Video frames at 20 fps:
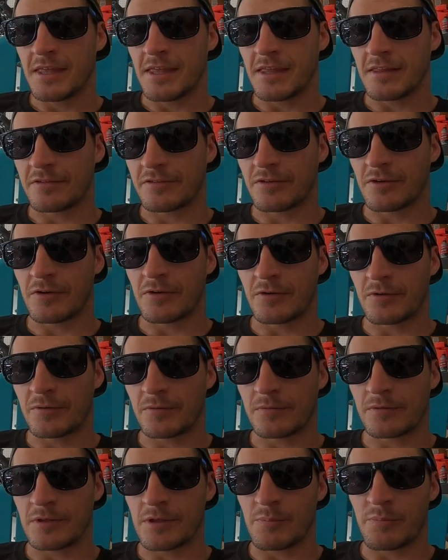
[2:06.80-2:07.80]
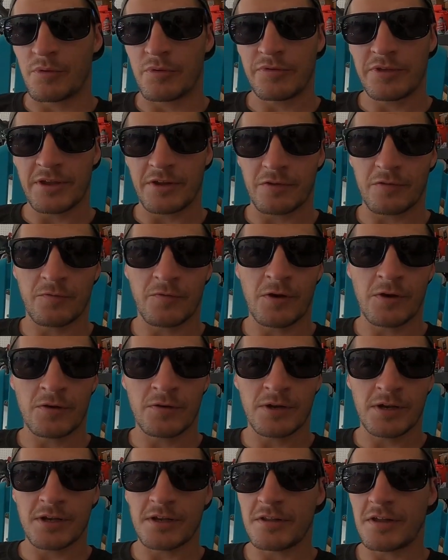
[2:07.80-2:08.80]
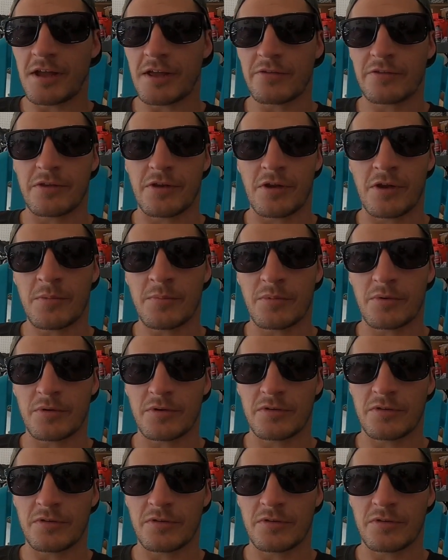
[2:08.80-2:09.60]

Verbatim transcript: And so he pulls out his phone and he dials the number.